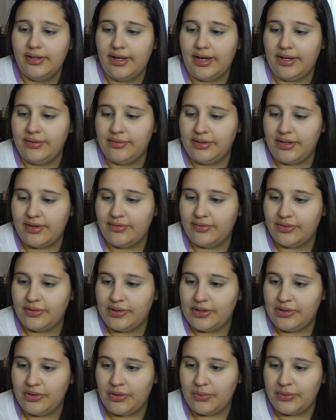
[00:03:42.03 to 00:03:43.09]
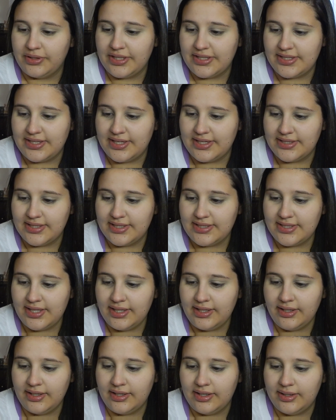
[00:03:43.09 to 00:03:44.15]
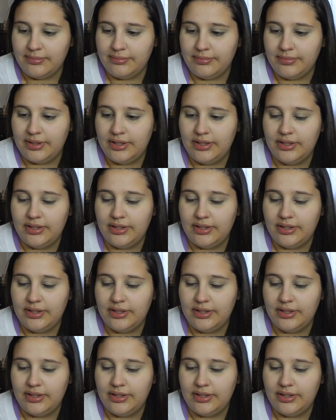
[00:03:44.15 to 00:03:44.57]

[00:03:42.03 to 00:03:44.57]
I don't ever know what this is. It's like a